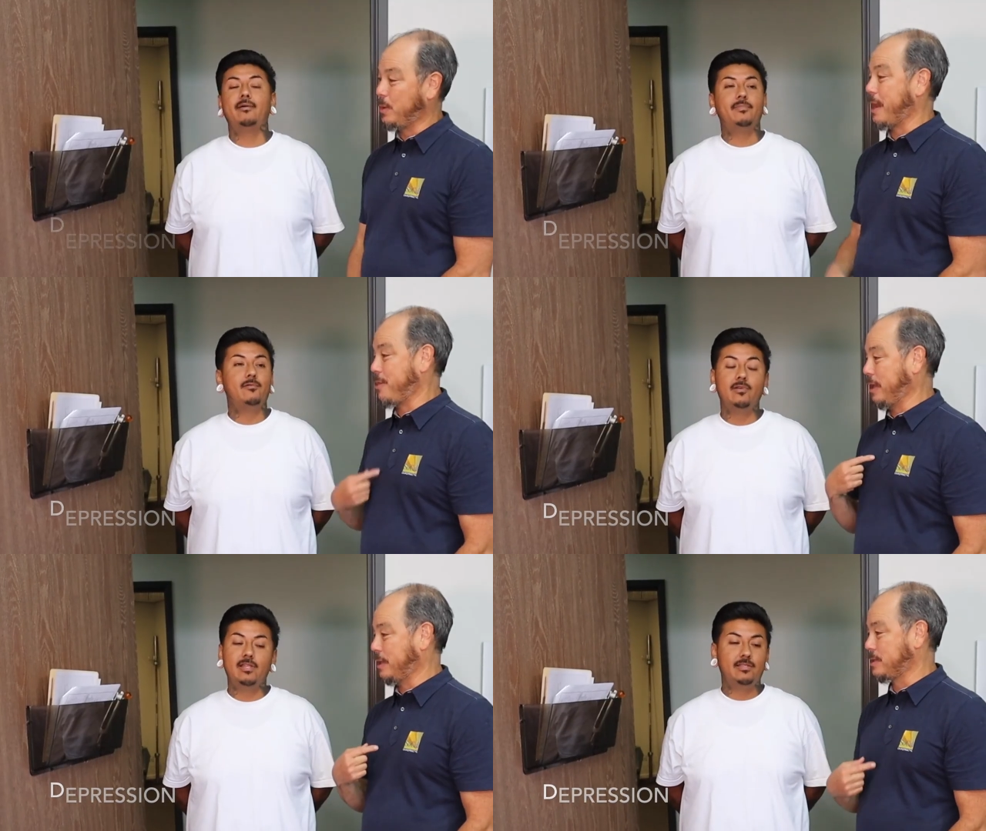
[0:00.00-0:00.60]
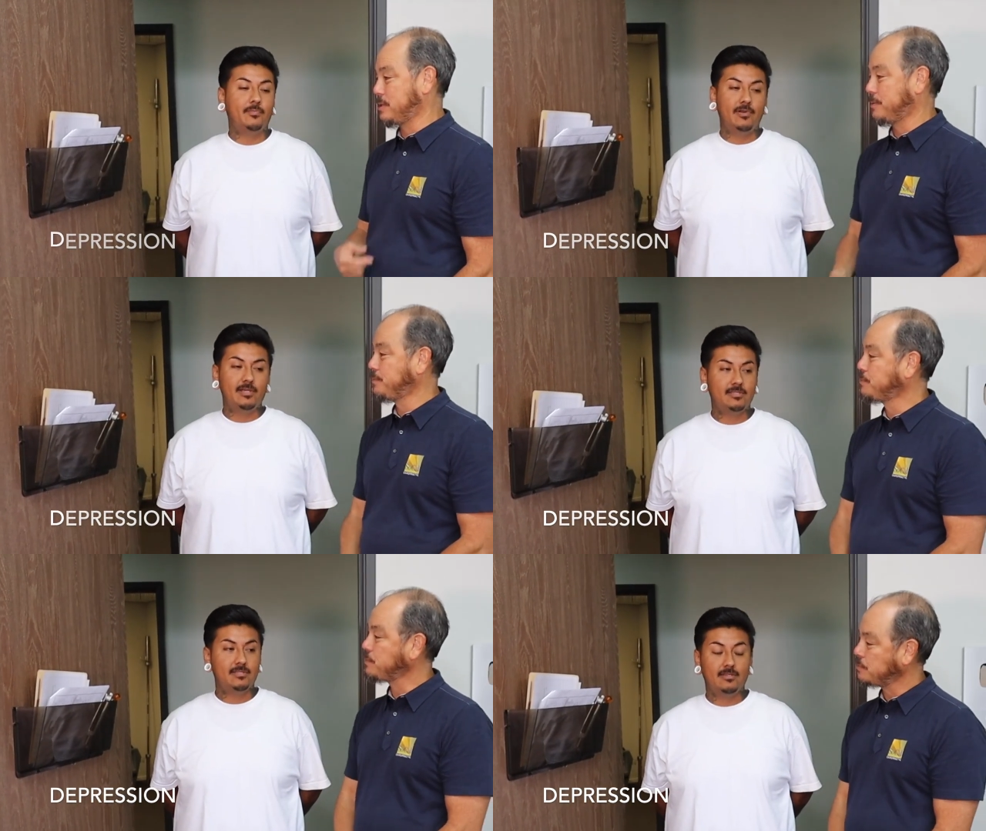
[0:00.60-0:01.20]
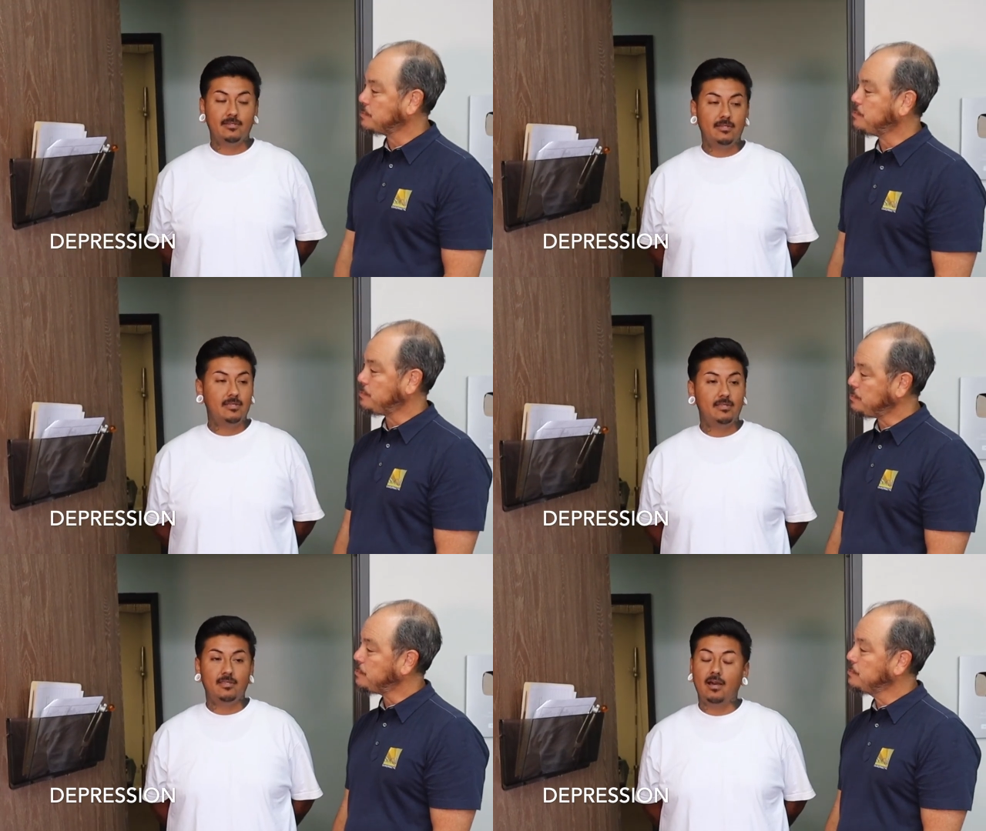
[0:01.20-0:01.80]
Speaker 1: I've been really depressed
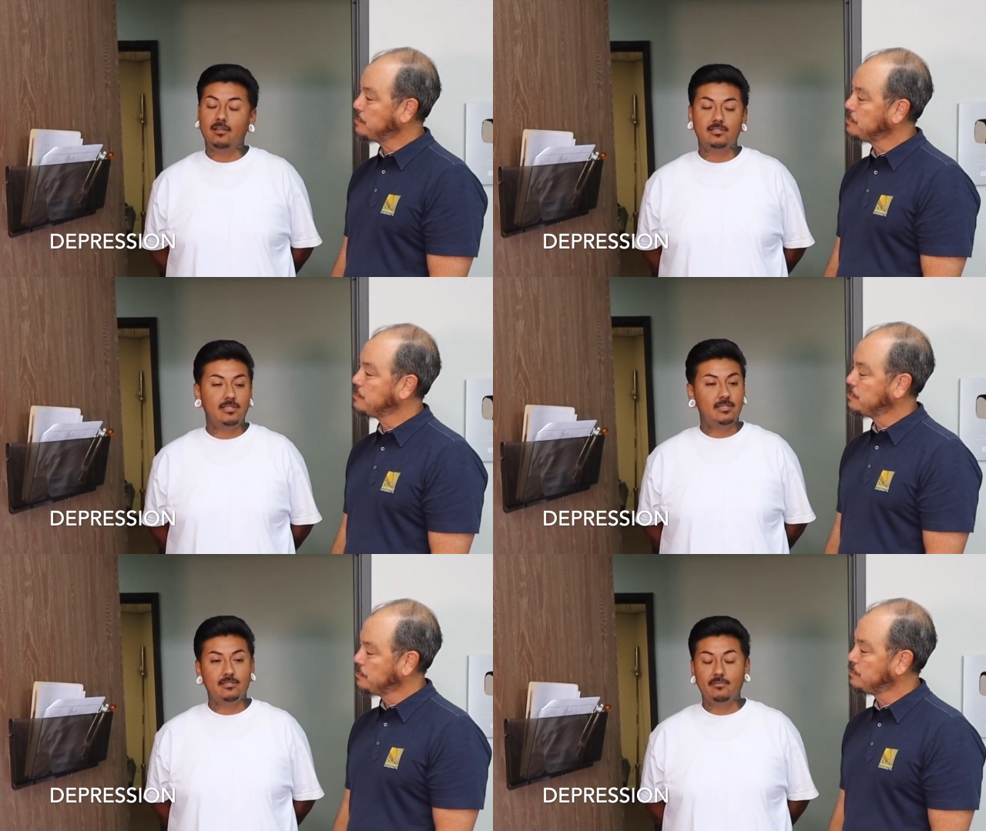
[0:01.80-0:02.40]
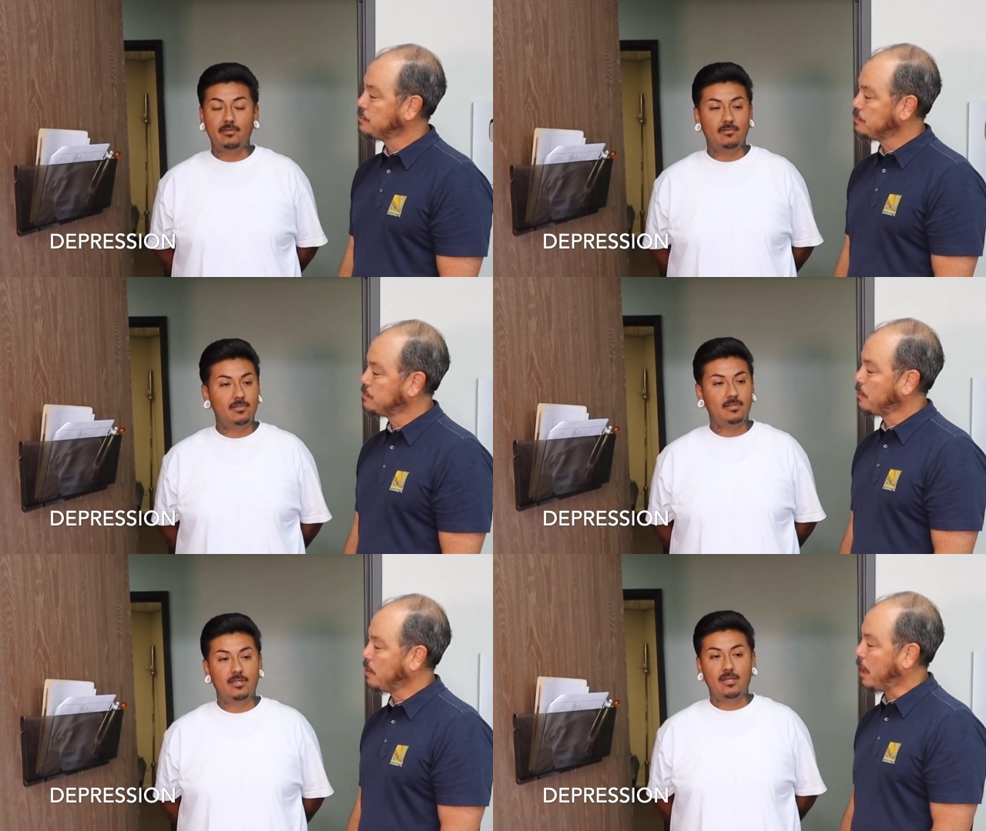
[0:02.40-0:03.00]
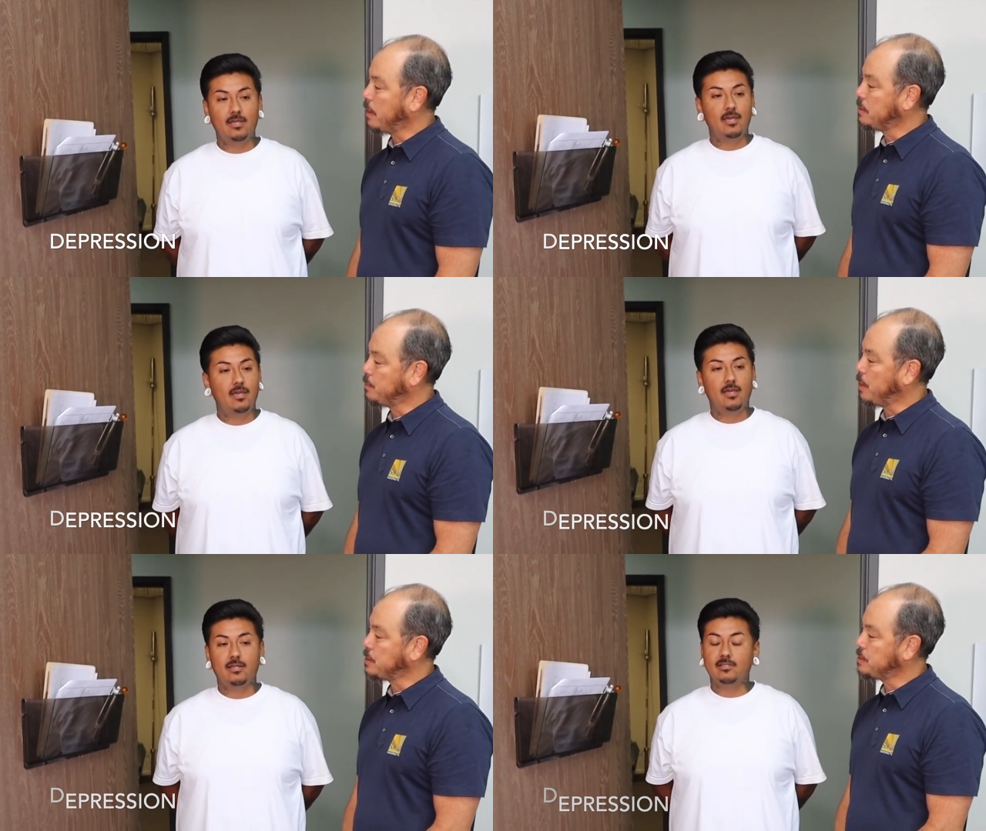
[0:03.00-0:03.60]
honestly, that's the main one. Yeah,
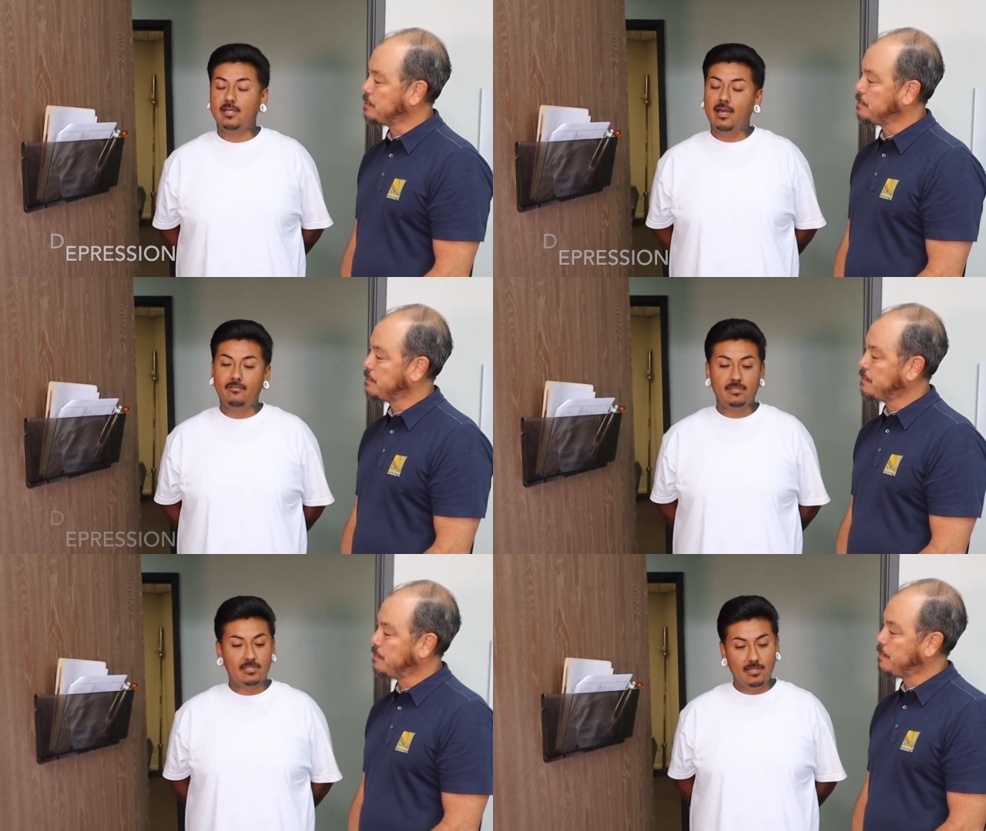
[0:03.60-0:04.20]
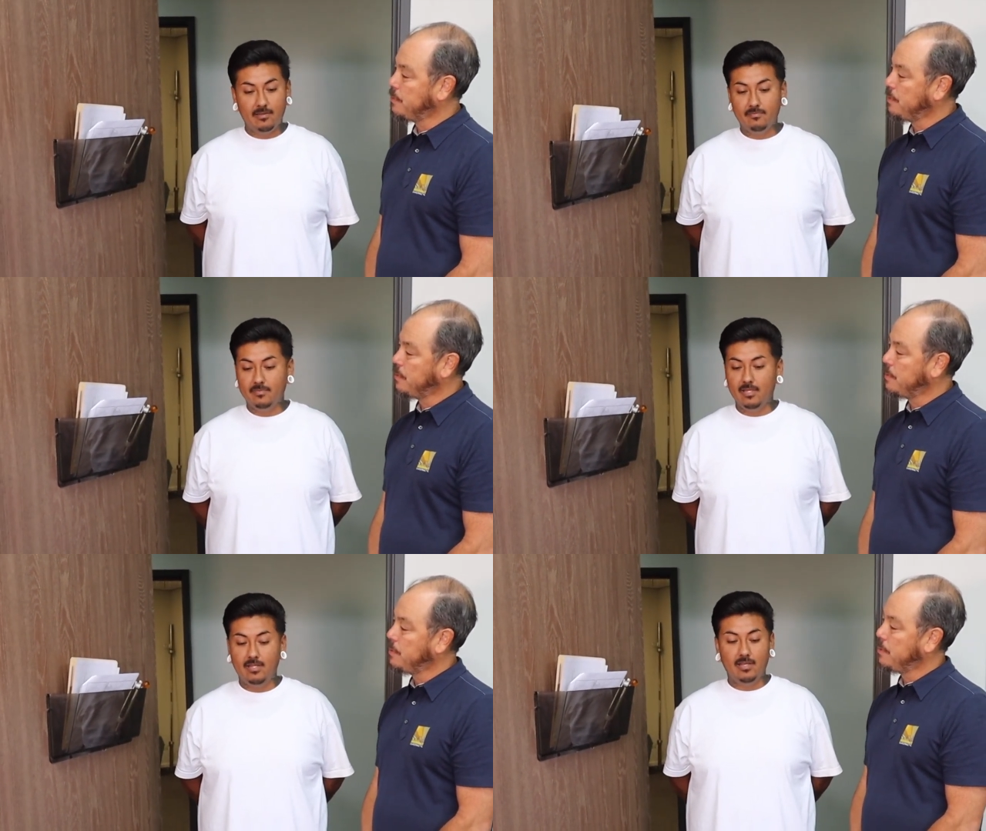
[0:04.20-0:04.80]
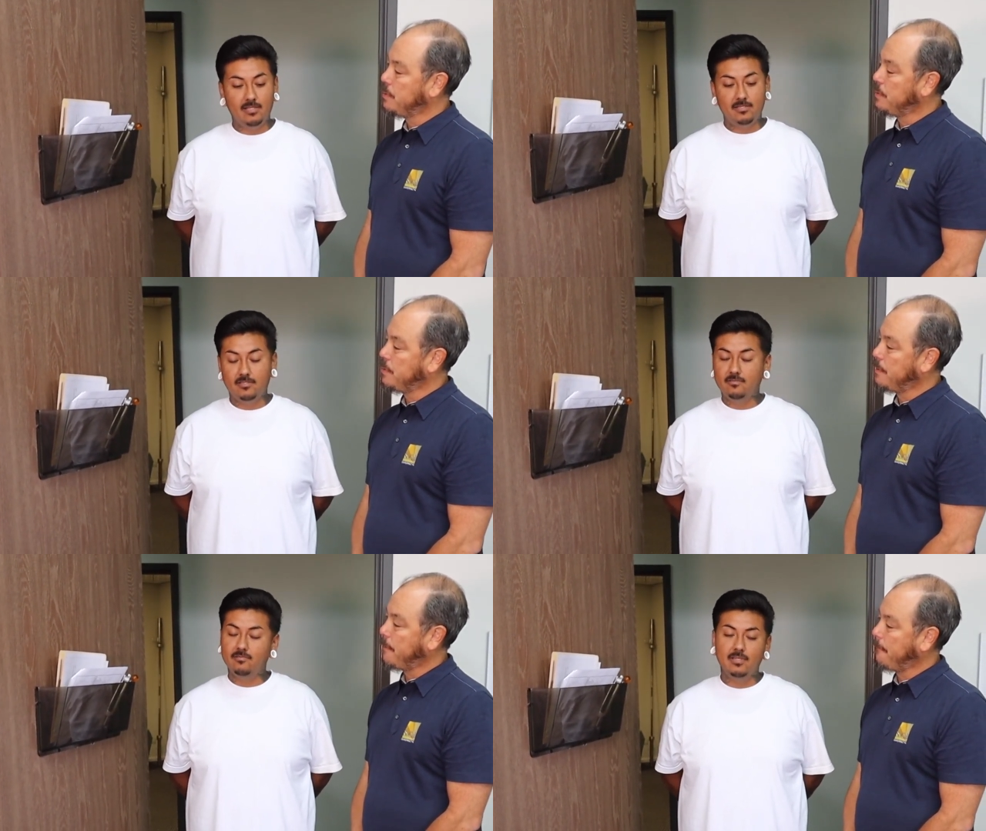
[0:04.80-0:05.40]
depressed. Because I haven't slept, and it's
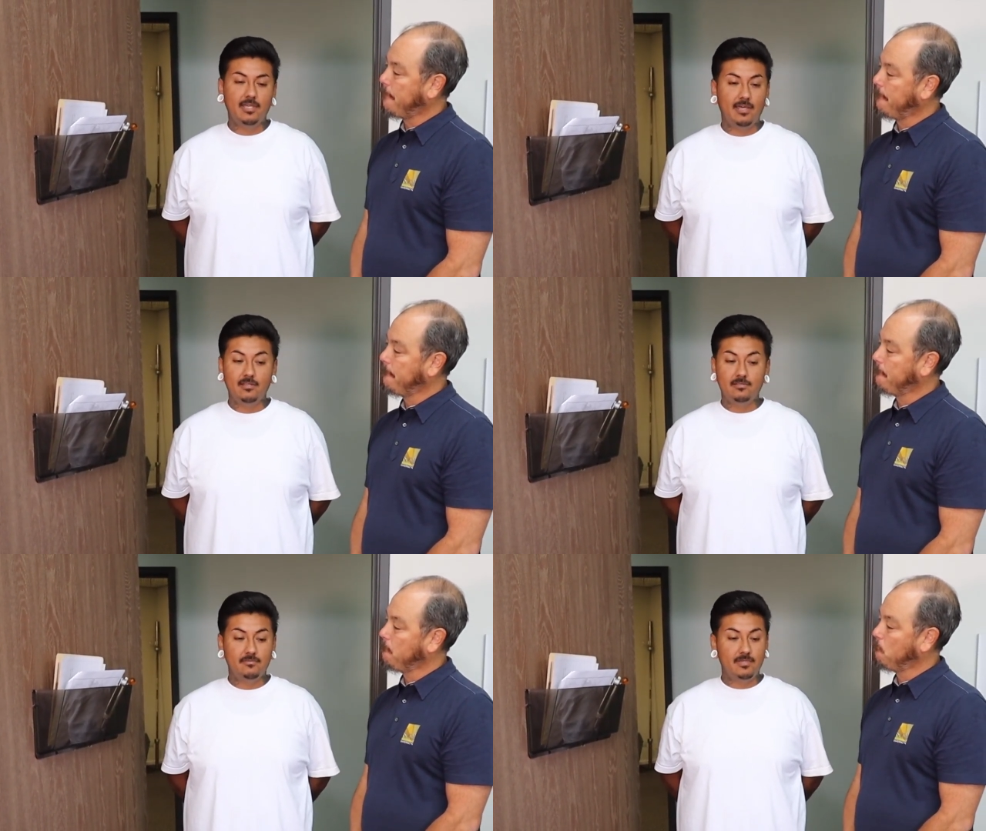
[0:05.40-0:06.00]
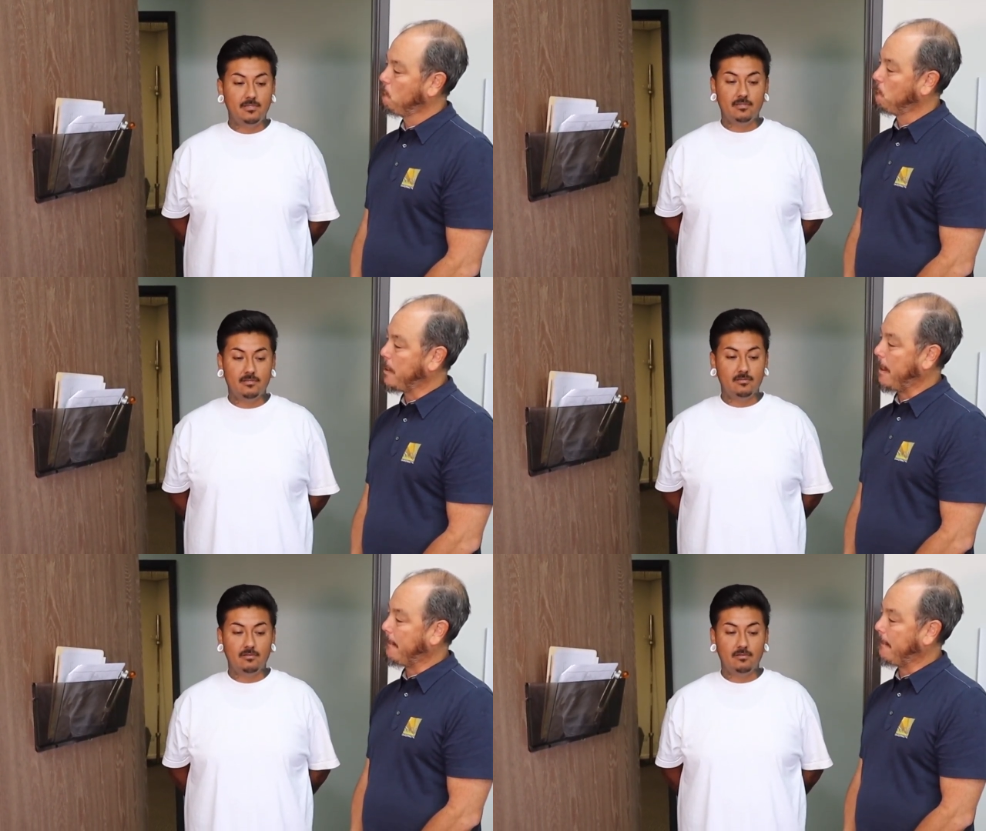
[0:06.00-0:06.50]
just really getting to me. Yeah.